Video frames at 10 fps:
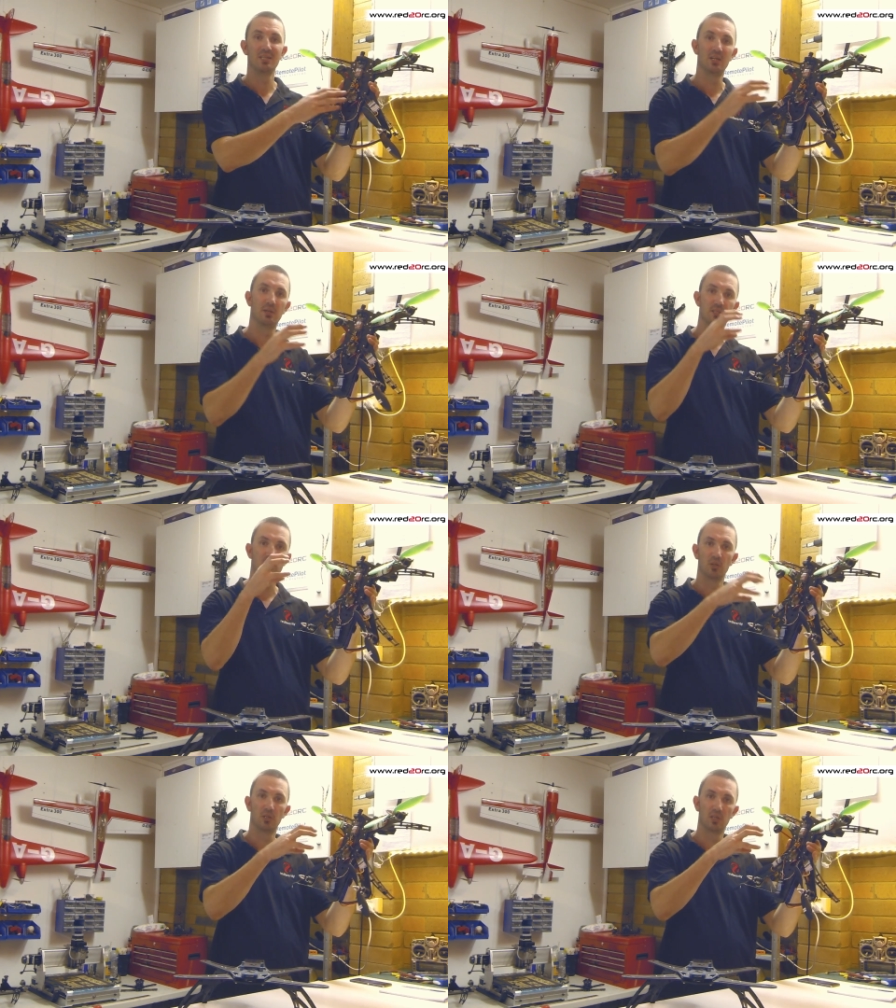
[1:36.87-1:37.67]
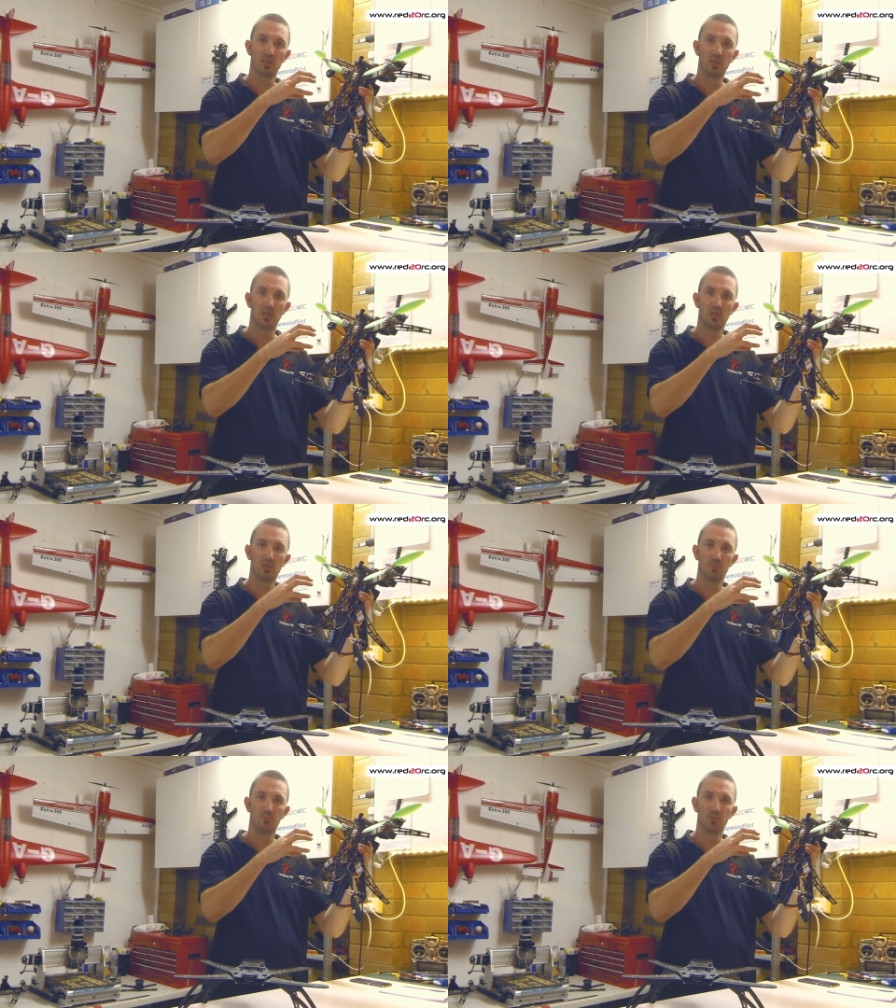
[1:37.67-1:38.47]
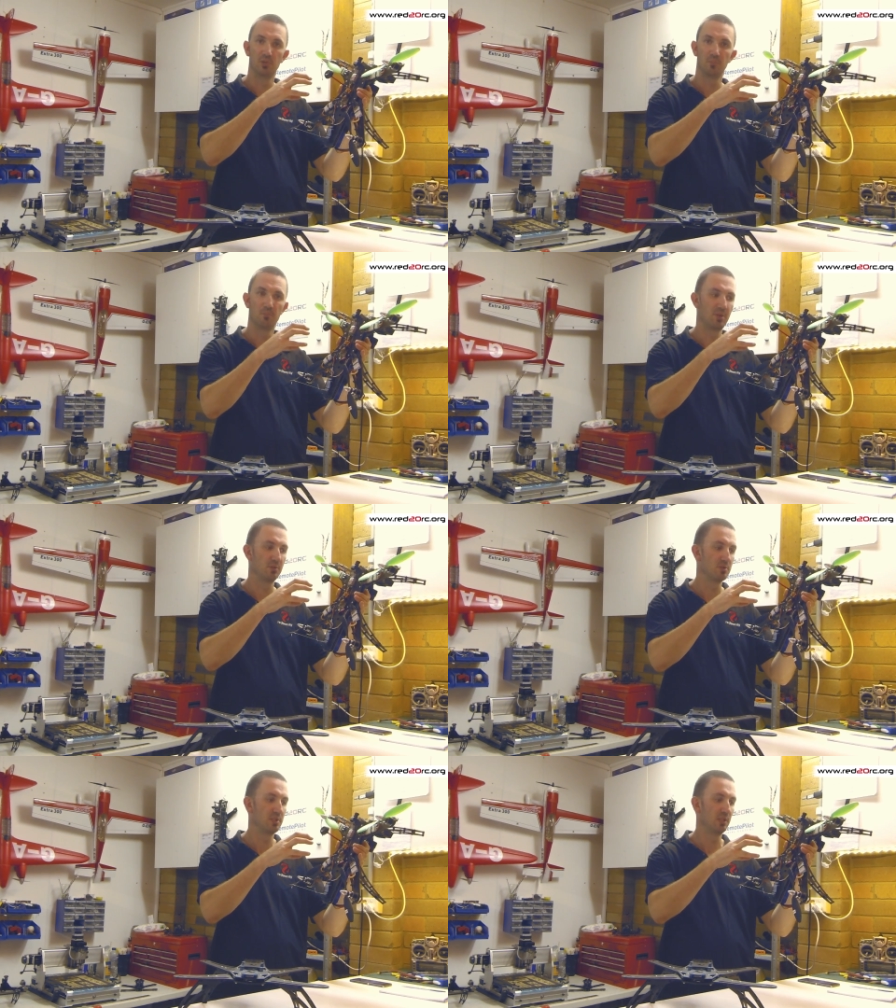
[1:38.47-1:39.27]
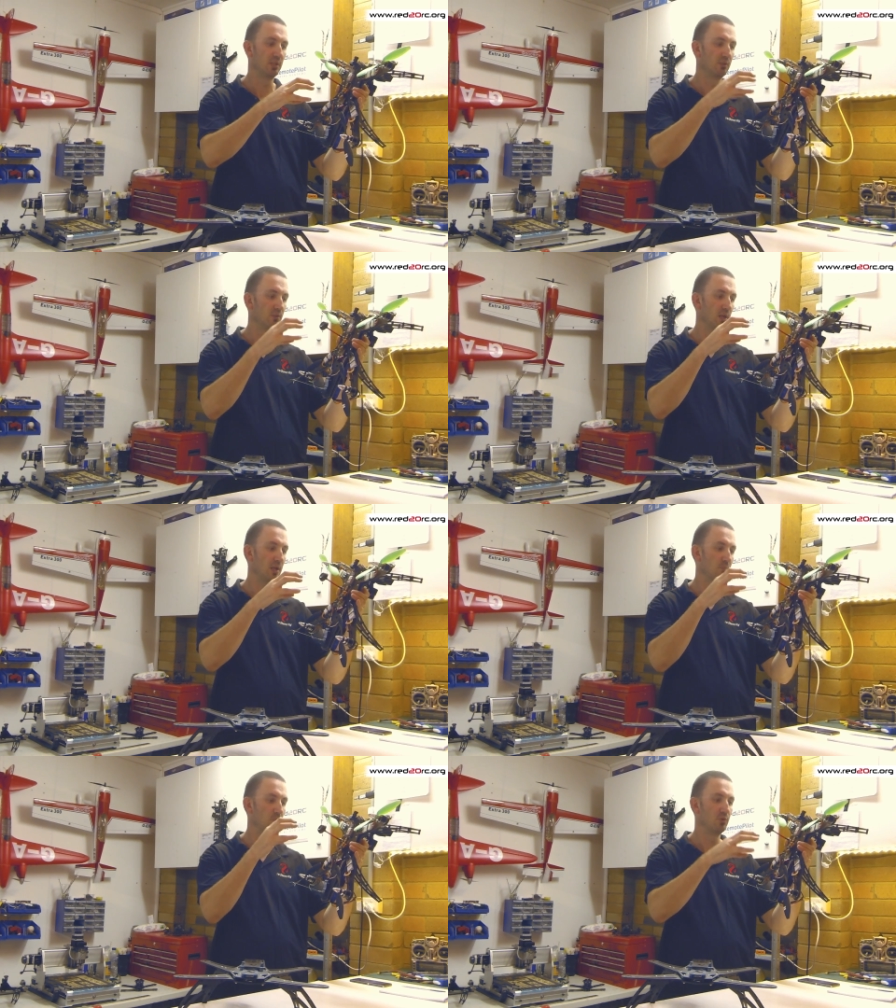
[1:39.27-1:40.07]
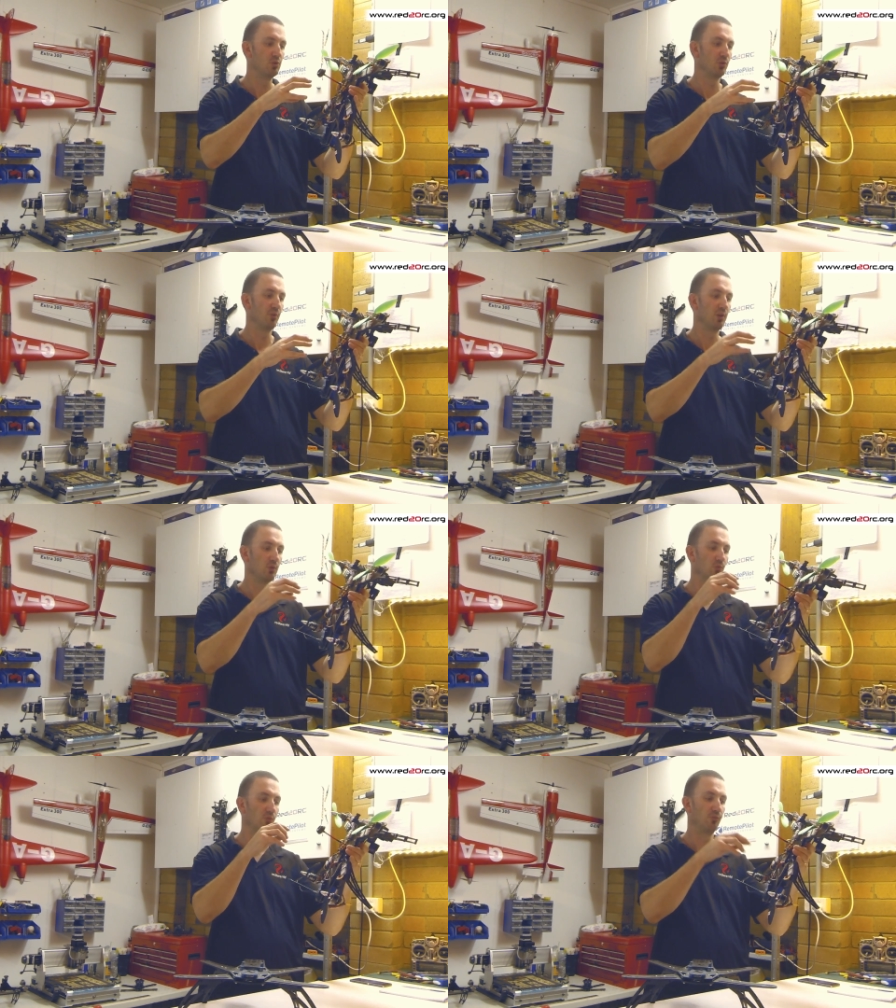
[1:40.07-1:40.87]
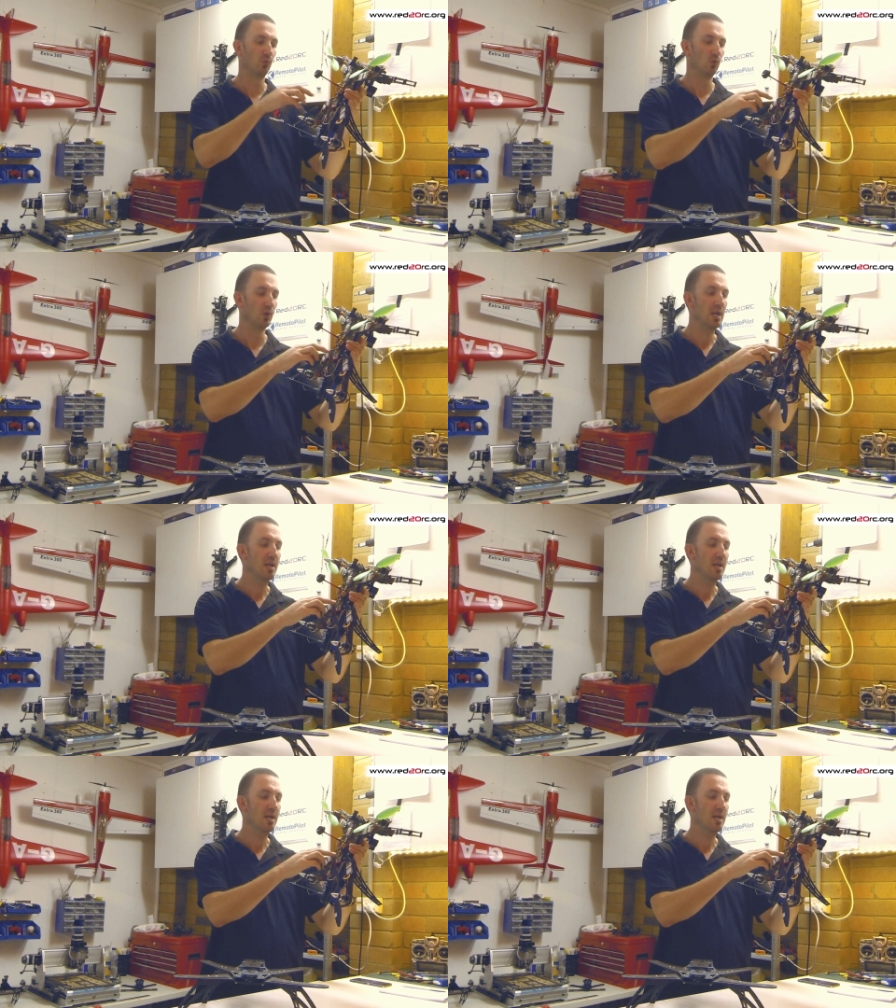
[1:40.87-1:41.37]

Now it's got a, a hard point mounting um, pre-drilled holes for